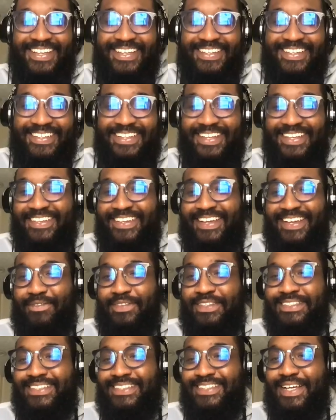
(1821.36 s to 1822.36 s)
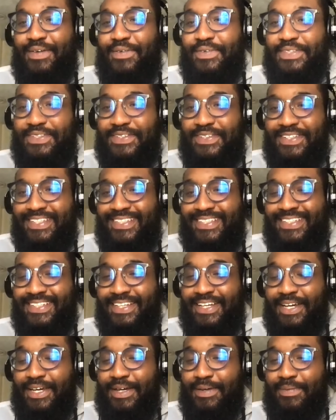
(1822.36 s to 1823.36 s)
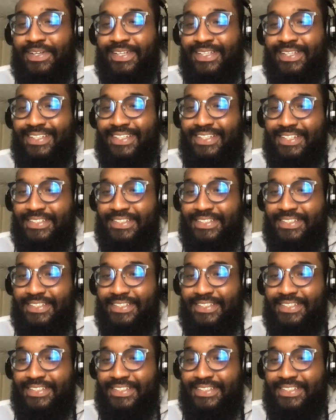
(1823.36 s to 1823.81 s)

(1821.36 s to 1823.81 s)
I appreciate the opportunity to come and